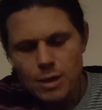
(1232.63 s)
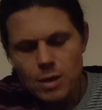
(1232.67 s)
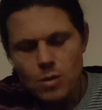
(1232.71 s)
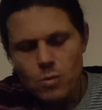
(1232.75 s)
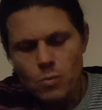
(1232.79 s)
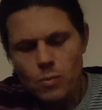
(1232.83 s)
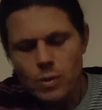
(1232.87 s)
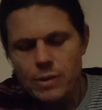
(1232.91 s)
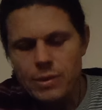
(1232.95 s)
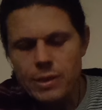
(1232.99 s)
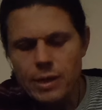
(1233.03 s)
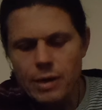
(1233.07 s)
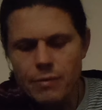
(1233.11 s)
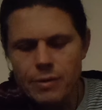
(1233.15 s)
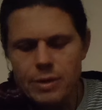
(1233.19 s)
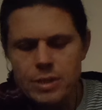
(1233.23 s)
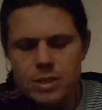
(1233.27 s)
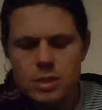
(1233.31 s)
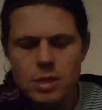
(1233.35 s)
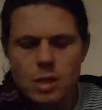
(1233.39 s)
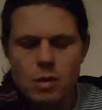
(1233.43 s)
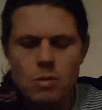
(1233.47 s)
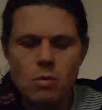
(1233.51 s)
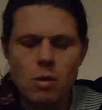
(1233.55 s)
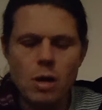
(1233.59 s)
When there is
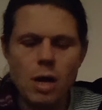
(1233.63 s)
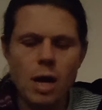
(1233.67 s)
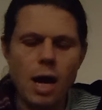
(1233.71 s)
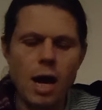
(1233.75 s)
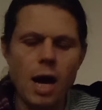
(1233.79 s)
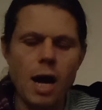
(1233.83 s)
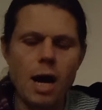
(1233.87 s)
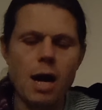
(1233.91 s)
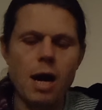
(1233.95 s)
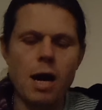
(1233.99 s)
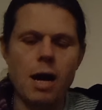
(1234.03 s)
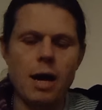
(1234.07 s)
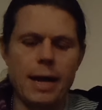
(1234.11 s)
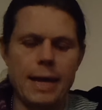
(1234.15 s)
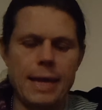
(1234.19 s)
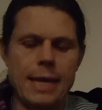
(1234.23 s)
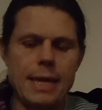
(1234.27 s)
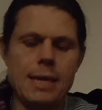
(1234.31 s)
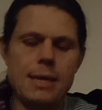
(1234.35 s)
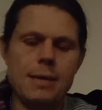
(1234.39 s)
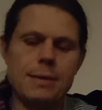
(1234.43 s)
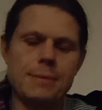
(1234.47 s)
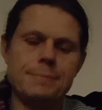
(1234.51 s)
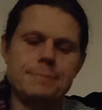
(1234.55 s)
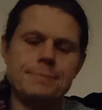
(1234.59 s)
no
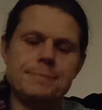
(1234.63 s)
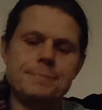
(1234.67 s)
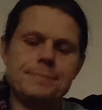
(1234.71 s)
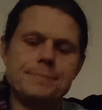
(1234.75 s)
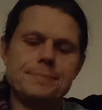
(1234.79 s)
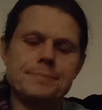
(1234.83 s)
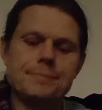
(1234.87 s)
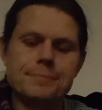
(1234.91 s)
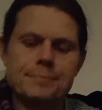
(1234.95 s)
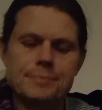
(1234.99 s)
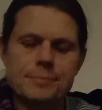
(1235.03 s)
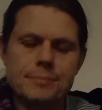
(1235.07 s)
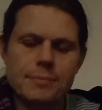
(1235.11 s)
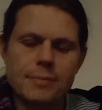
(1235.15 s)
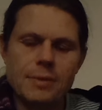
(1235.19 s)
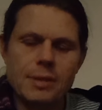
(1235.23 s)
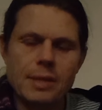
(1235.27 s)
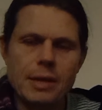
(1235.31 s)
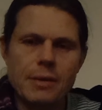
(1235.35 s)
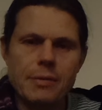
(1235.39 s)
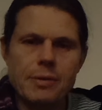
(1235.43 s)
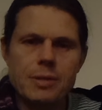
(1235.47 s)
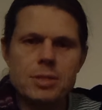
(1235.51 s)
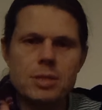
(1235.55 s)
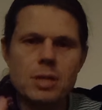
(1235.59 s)
I,
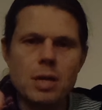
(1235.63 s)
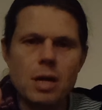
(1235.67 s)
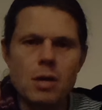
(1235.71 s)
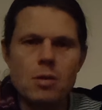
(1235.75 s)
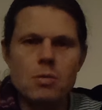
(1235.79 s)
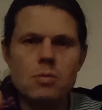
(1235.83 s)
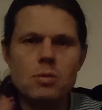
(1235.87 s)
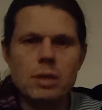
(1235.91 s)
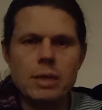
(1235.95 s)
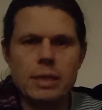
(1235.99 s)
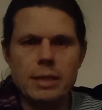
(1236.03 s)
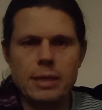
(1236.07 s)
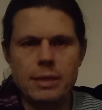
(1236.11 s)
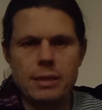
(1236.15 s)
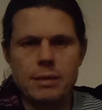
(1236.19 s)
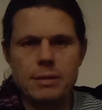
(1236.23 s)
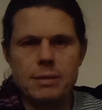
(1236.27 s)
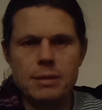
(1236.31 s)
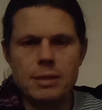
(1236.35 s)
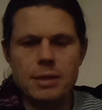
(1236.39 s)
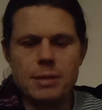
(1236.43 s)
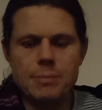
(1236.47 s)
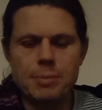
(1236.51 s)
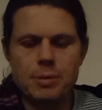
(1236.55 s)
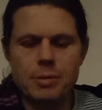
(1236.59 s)
there is only
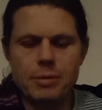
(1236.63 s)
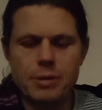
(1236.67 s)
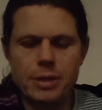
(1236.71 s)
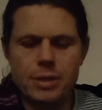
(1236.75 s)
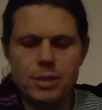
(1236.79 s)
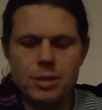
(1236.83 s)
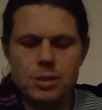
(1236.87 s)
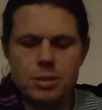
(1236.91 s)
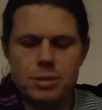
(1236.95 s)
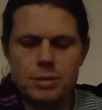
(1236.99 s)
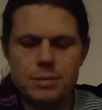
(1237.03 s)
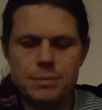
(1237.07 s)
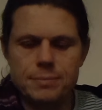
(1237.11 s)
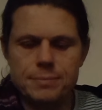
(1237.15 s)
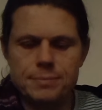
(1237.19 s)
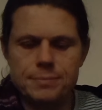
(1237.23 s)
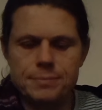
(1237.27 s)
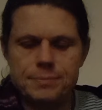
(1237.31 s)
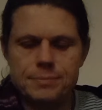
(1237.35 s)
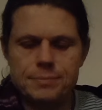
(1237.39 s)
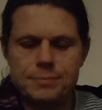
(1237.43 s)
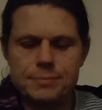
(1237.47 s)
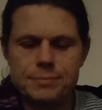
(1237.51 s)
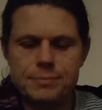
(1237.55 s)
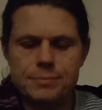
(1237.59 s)
liberation.
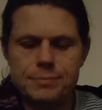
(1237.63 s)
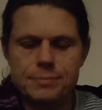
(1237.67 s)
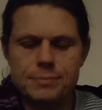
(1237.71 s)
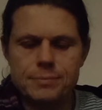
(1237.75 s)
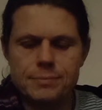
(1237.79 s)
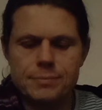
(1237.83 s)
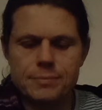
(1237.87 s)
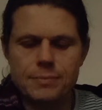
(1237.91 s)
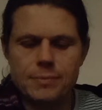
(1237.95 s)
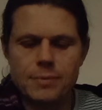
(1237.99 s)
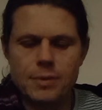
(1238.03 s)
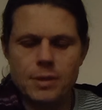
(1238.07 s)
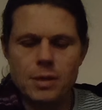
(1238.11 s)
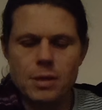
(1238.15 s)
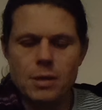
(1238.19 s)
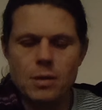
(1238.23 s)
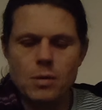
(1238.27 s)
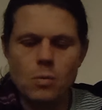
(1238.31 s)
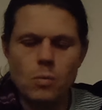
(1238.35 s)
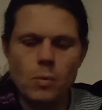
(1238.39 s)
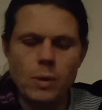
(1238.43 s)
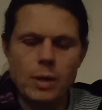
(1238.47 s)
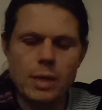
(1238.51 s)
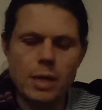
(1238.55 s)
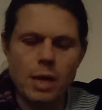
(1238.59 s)

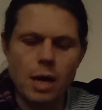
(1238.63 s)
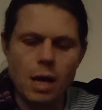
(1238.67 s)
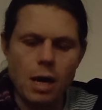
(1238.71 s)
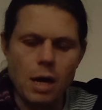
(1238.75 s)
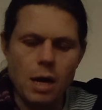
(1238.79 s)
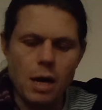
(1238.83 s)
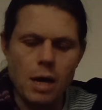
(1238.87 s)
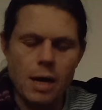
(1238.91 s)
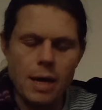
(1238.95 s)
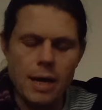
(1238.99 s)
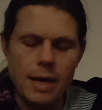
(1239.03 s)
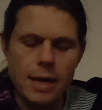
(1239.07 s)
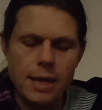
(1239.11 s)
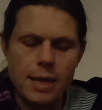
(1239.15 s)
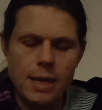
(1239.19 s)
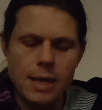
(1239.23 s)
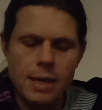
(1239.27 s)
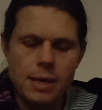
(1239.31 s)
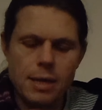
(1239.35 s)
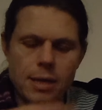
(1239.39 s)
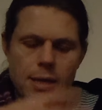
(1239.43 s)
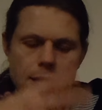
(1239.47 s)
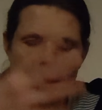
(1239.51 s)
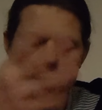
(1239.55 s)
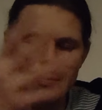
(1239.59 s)
When I
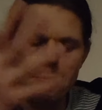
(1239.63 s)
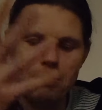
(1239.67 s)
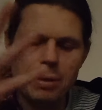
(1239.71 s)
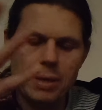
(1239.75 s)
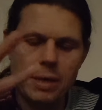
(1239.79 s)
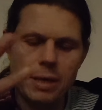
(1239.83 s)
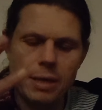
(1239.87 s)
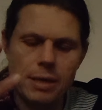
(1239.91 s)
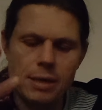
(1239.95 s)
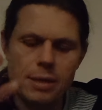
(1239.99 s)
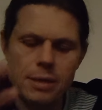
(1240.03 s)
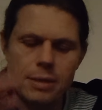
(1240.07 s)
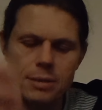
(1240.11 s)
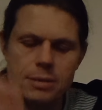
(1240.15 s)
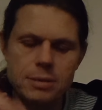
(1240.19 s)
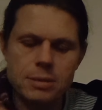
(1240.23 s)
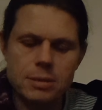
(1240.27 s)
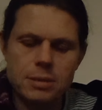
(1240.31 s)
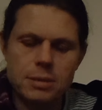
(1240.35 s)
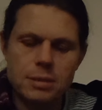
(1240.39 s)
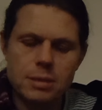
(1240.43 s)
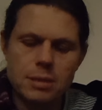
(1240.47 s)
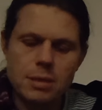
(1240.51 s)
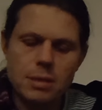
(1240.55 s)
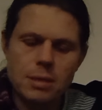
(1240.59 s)

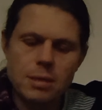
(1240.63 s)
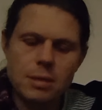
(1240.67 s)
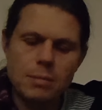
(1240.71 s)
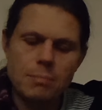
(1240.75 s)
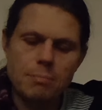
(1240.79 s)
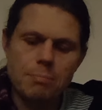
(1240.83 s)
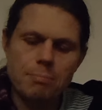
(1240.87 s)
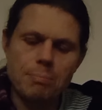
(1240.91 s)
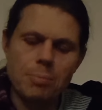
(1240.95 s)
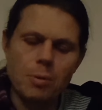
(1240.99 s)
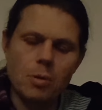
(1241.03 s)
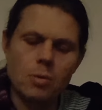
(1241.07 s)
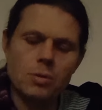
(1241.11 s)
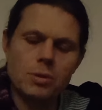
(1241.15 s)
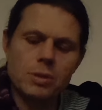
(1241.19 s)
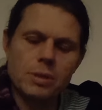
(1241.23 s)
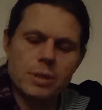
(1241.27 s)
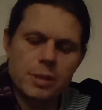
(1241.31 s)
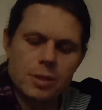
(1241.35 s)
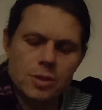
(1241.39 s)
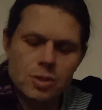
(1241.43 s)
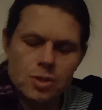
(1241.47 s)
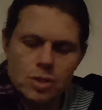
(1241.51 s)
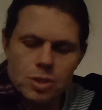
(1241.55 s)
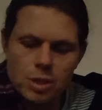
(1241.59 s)
appears,
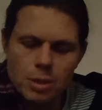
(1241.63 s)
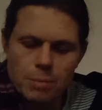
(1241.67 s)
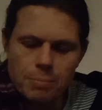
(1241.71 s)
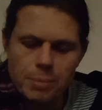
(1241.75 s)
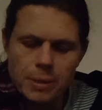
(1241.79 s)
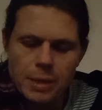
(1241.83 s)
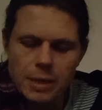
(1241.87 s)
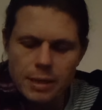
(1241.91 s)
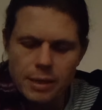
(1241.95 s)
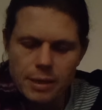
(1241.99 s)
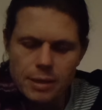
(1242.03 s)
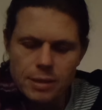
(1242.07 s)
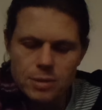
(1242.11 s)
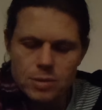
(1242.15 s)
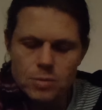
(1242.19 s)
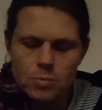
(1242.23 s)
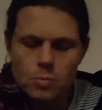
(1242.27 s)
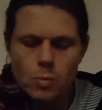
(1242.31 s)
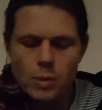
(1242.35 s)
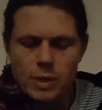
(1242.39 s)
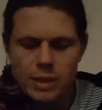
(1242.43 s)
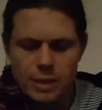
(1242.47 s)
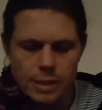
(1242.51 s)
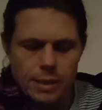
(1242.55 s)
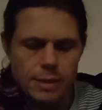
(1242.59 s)
bondage appears
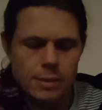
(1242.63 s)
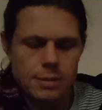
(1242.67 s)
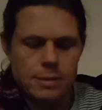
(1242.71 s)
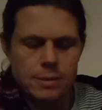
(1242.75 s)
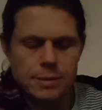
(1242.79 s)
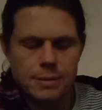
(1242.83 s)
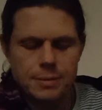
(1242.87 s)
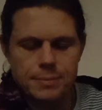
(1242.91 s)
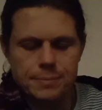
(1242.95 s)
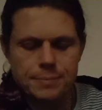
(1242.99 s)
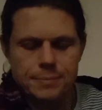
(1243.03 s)
with it.